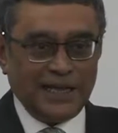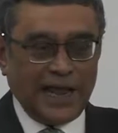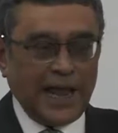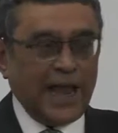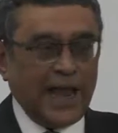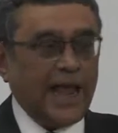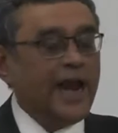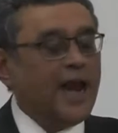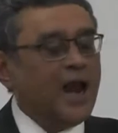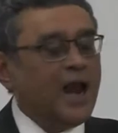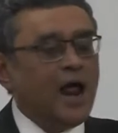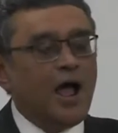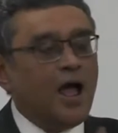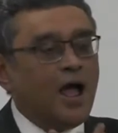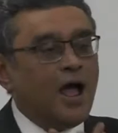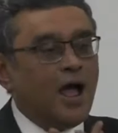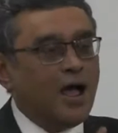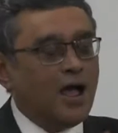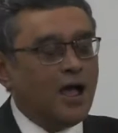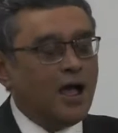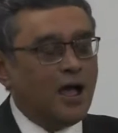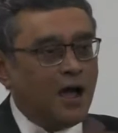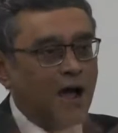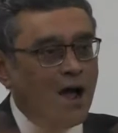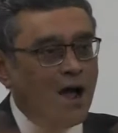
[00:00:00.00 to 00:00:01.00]
And
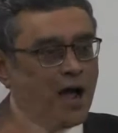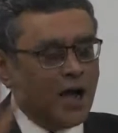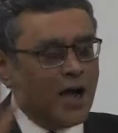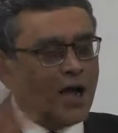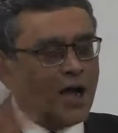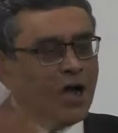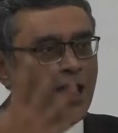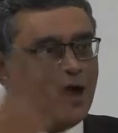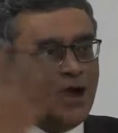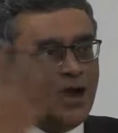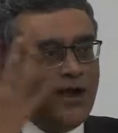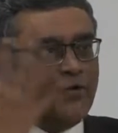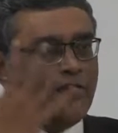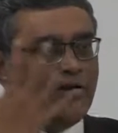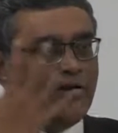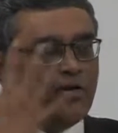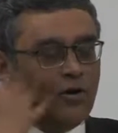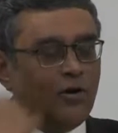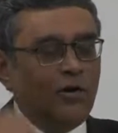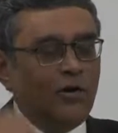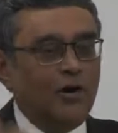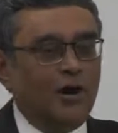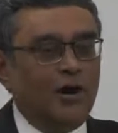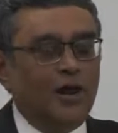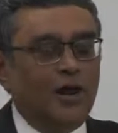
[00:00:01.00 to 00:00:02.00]
I,
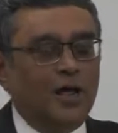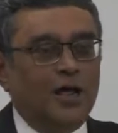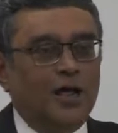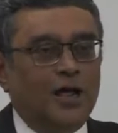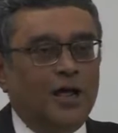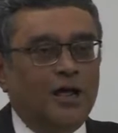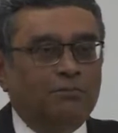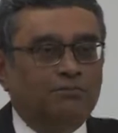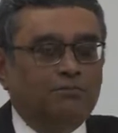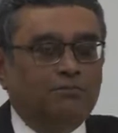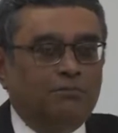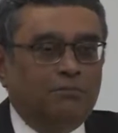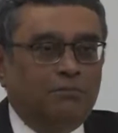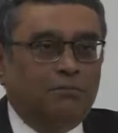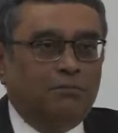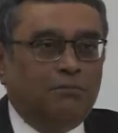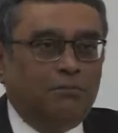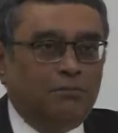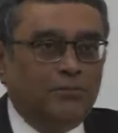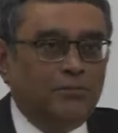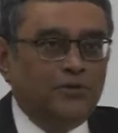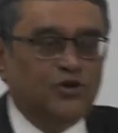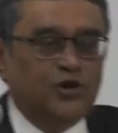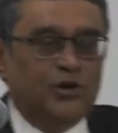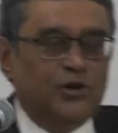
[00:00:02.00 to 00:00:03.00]
recall uh,
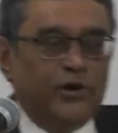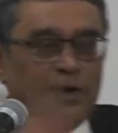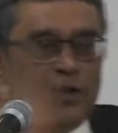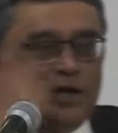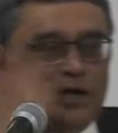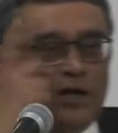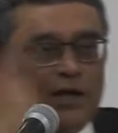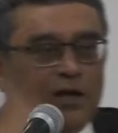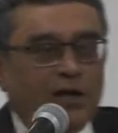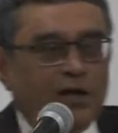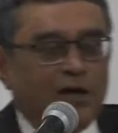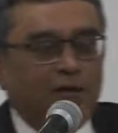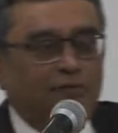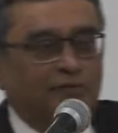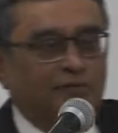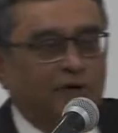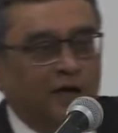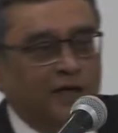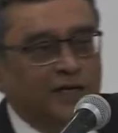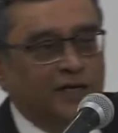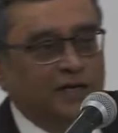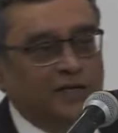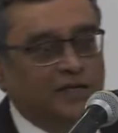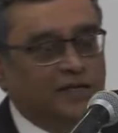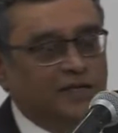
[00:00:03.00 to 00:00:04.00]
during
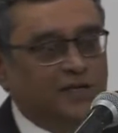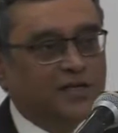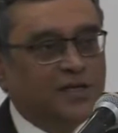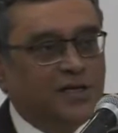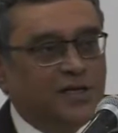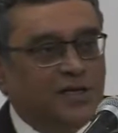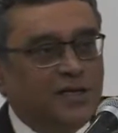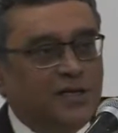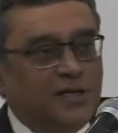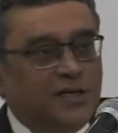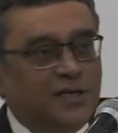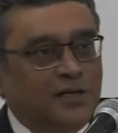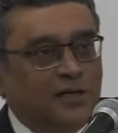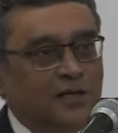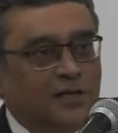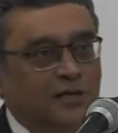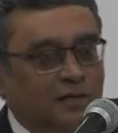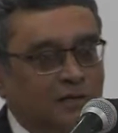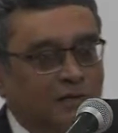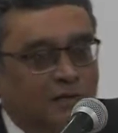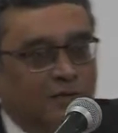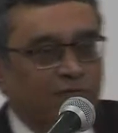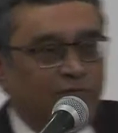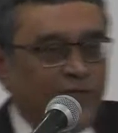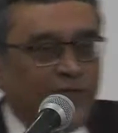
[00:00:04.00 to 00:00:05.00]
Advani's
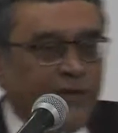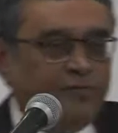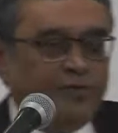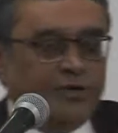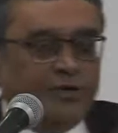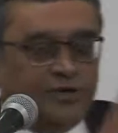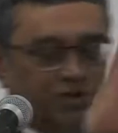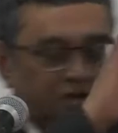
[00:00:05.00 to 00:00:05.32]
famous